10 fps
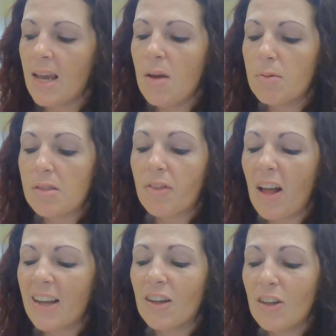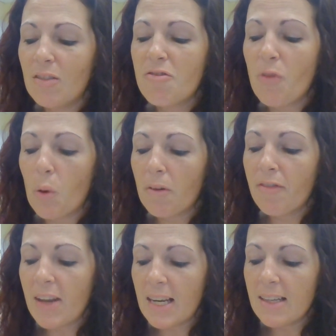It was flying a good 4
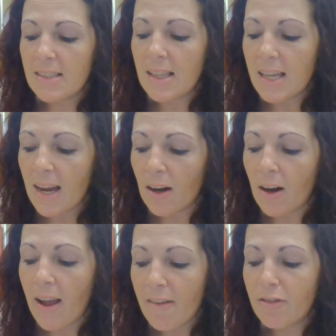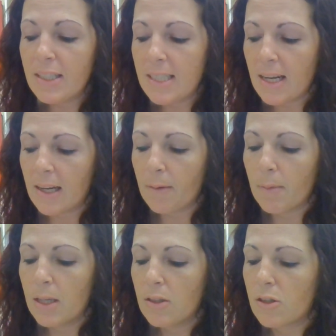feet into the air every
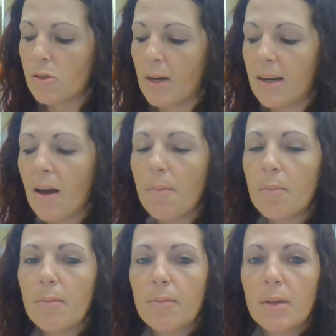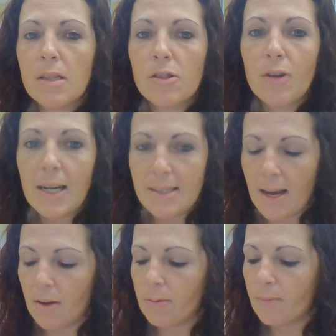time. Straight up, straight
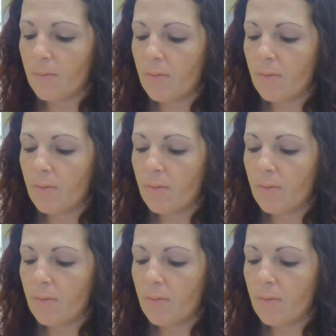down.